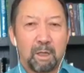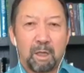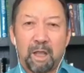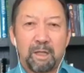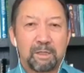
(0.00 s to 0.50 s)

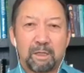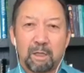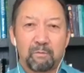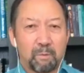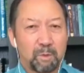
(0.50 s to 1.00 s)
anything
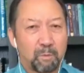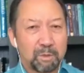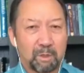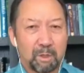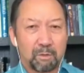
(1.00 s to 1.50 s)
from the
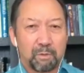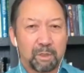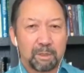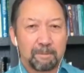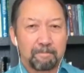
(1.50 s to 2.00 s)
Muslim
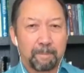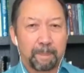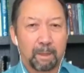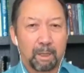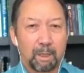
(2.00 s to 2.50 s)
countries.
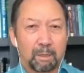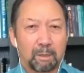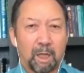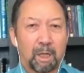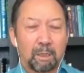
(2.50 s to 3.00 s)

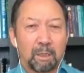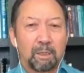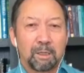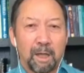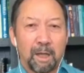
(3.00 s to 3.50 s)
In the
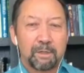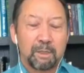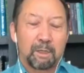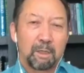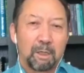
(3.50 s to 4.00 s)
last
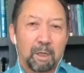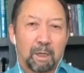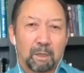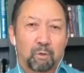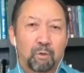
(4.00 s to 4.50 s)

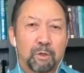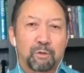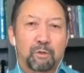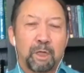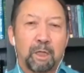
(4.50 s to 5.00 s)
2 or
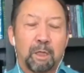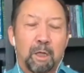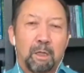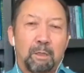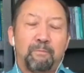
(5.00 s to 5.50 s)
3
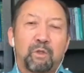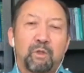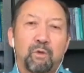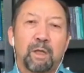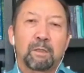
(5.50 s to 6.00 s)

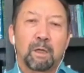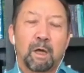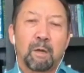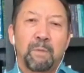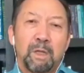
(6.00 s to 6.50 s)
UN
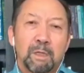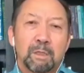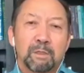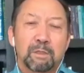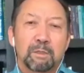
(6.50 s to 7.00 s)

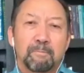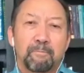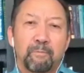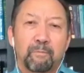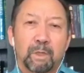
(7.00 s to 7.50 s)
meetings,
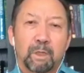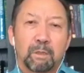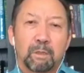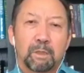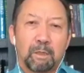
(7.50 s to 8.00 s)

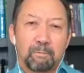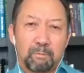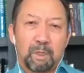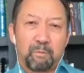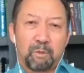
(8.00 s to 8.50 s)

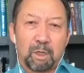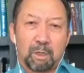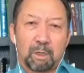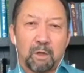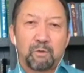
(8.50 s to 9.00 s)
the
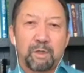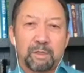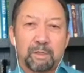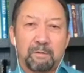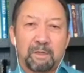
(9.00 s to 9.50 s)
countries
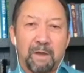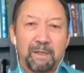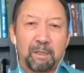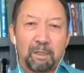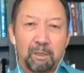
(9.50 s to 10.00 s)

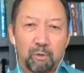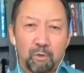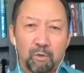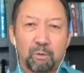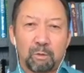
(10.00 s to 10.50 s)
divided into
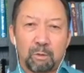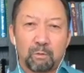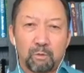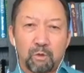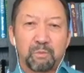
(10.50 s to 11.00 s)
2
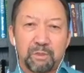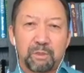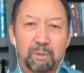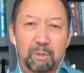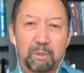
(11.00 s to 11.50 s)

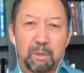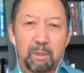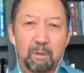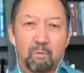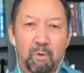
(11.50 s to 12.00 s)
groups.
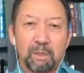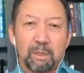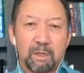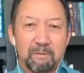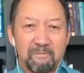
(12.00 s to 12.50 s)
One is
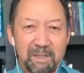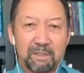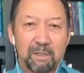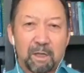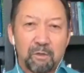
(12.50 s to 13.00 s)
the
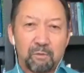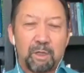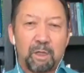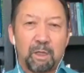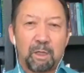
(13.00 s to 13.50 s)
Western
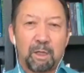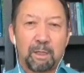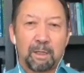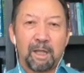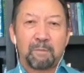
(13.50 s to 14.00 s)
country,
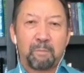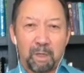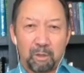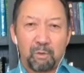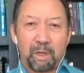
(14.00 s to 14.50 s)
led by
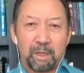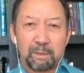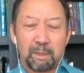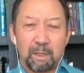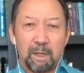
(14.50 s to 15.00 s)
the US,
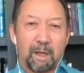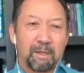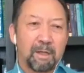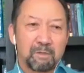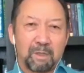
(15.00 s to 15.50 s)

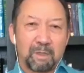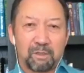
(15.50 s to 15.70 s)
another one,